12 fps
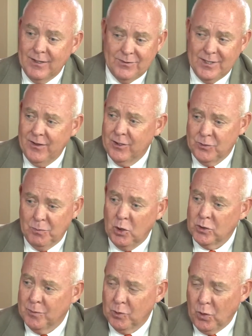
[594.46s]
Let's say there's
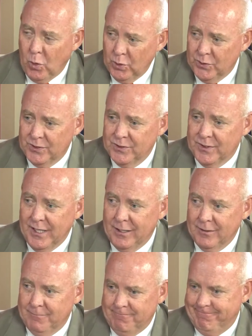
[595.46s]
multiple horses that
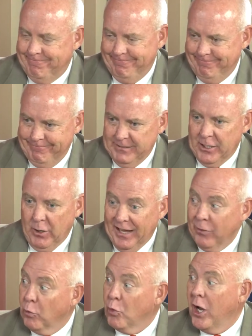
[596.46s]
are, you know,
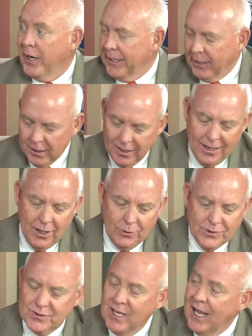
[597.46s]
in the running. Mm -hmm. Who
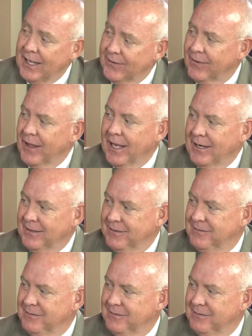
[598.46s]
decides that?